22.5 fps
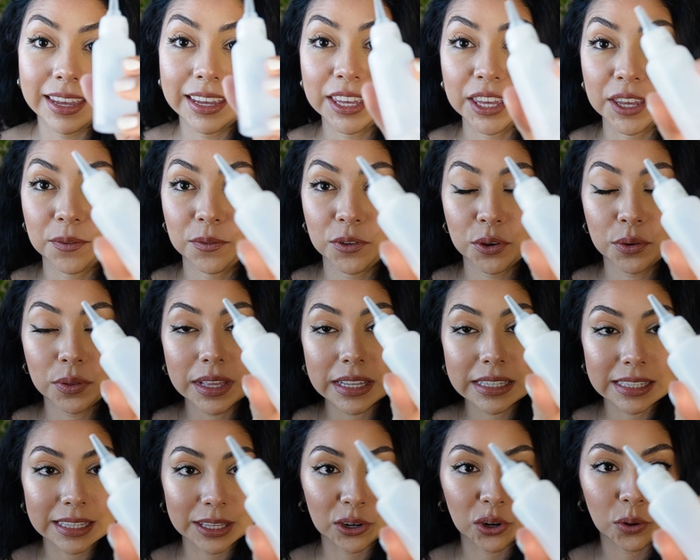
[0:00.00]
give you
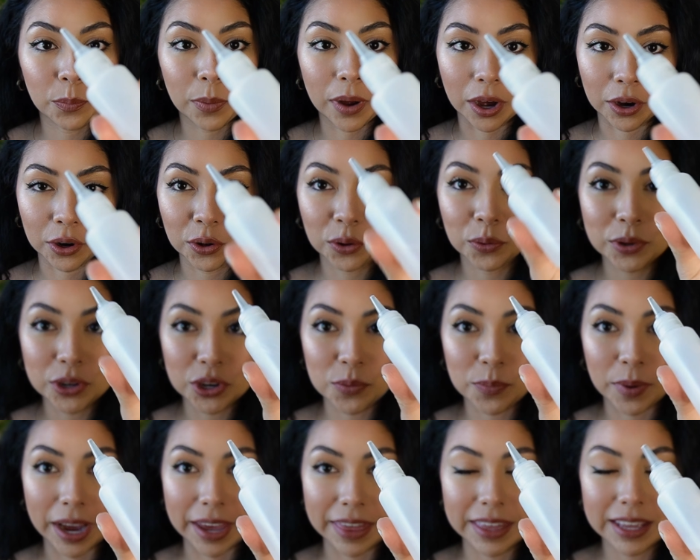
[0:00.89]
this little bottle when you
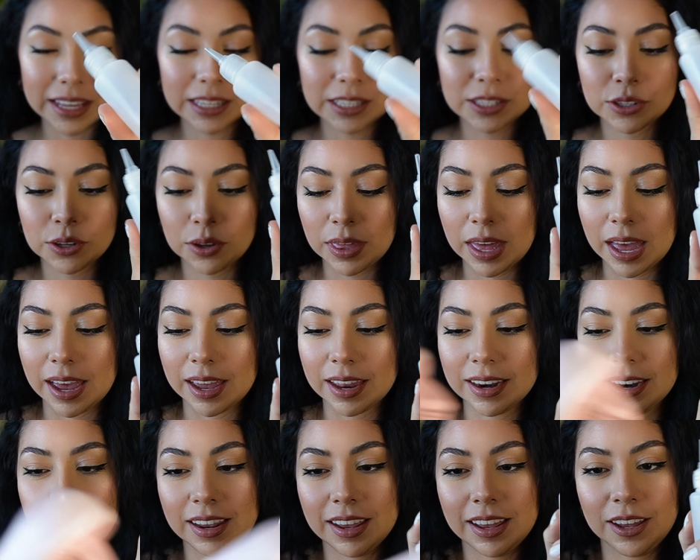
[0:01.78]
buy this so
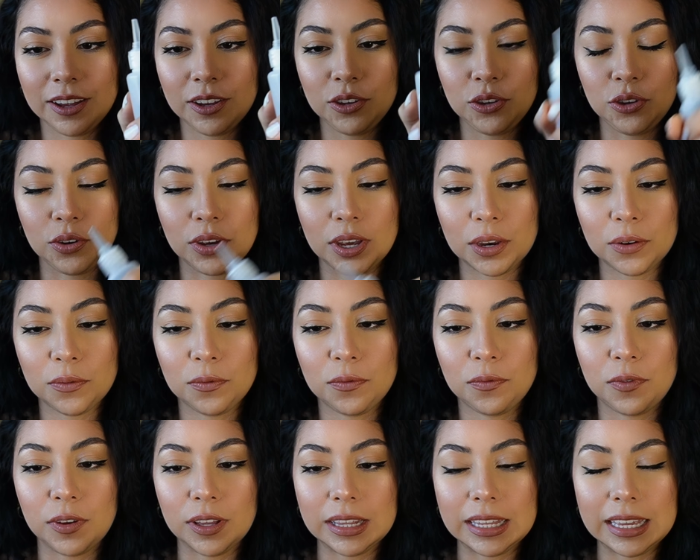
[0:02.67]
that you can
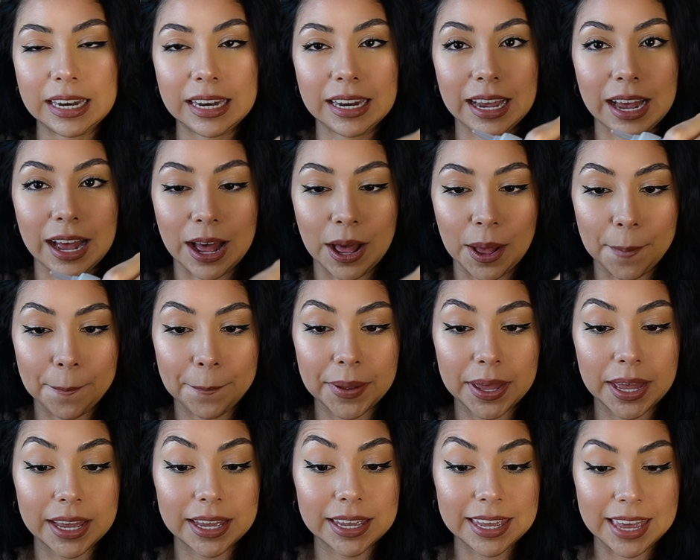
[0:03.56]
fill it
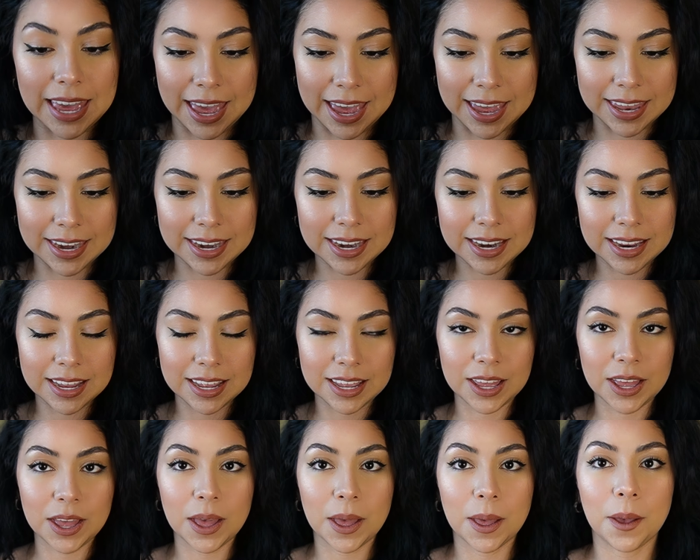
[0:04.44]
up again
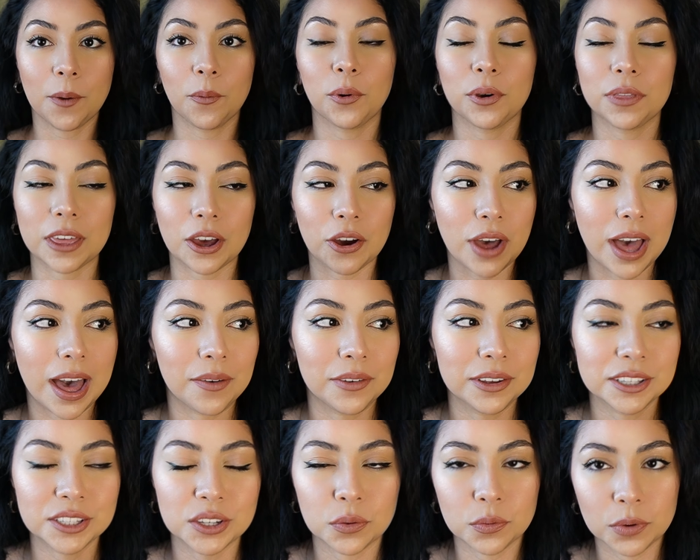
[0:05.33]
without
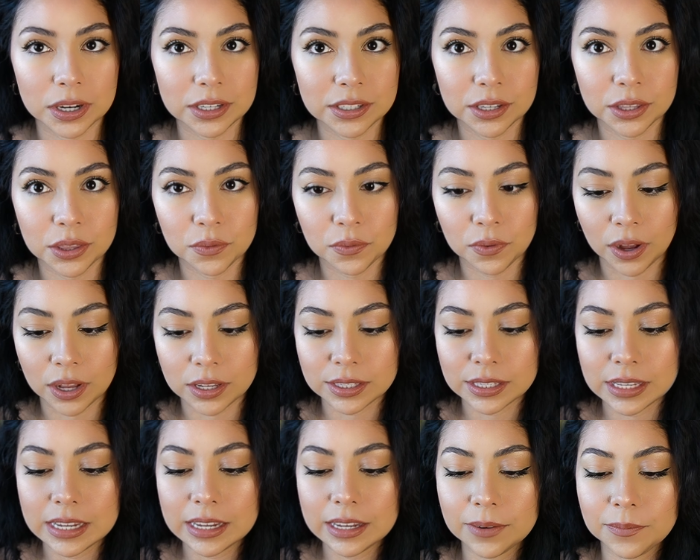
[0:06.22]
having to run to the
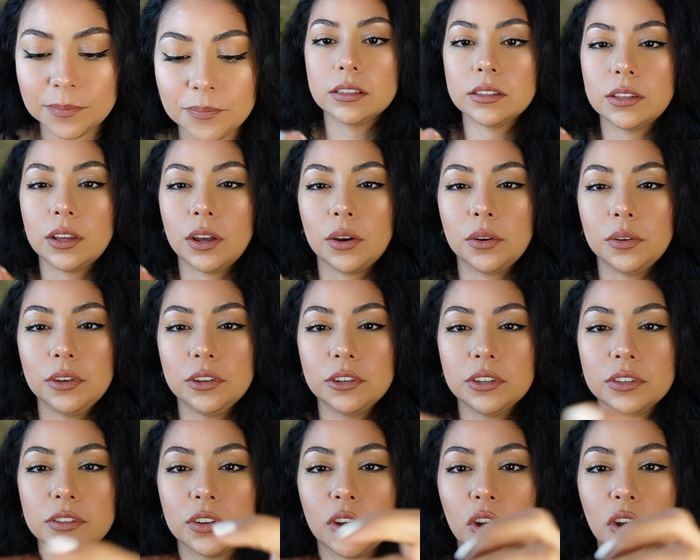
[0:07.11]
faucet. So you just